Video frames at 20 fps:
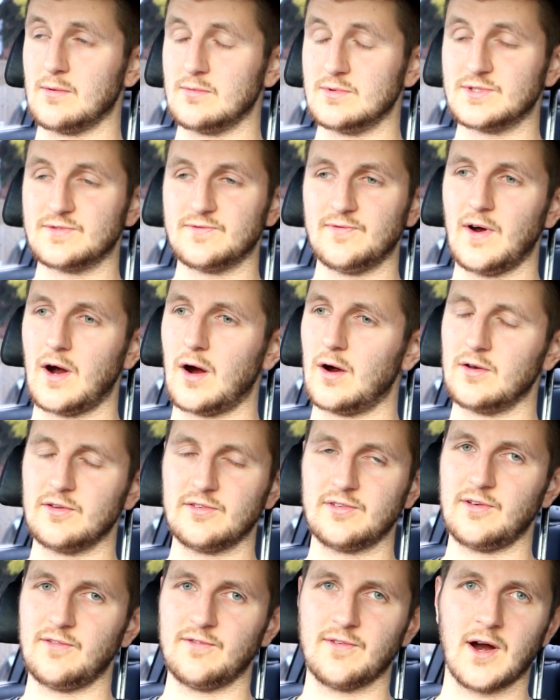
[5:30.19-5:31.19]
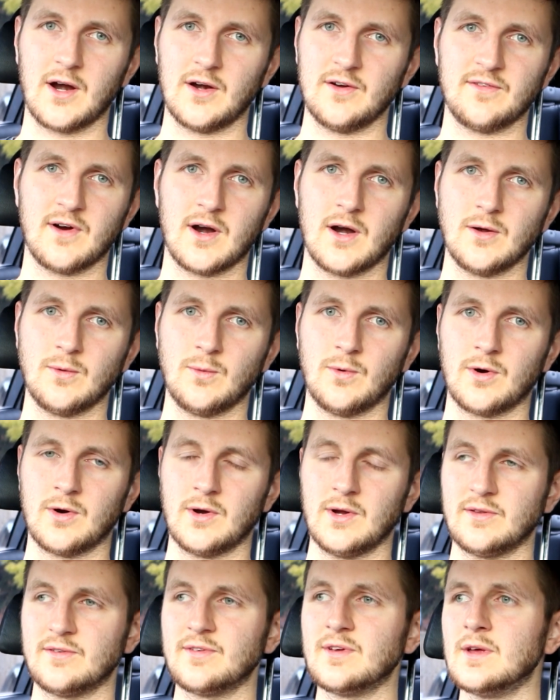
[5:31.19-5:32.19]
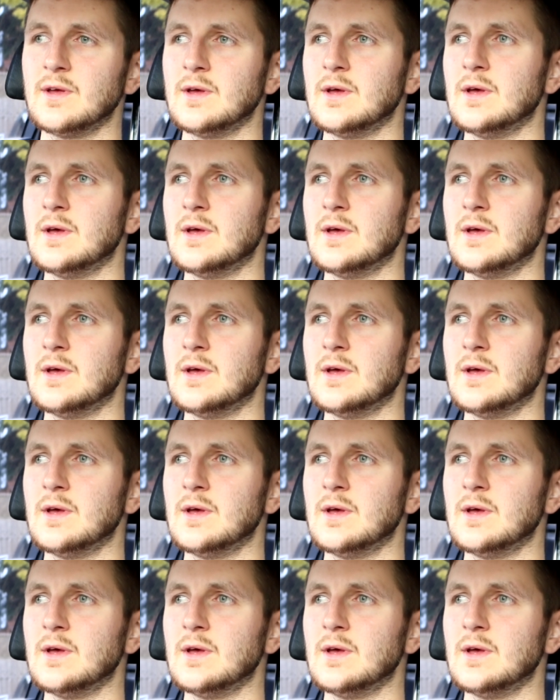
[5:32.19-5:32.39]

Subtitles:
I was honestly very, very worried.